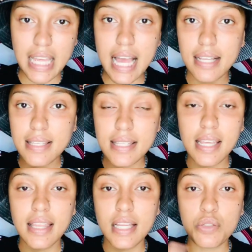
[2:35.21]

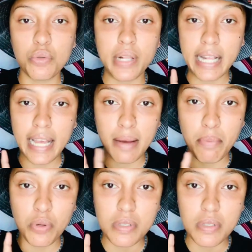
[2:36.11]
Iyakusita to clear up your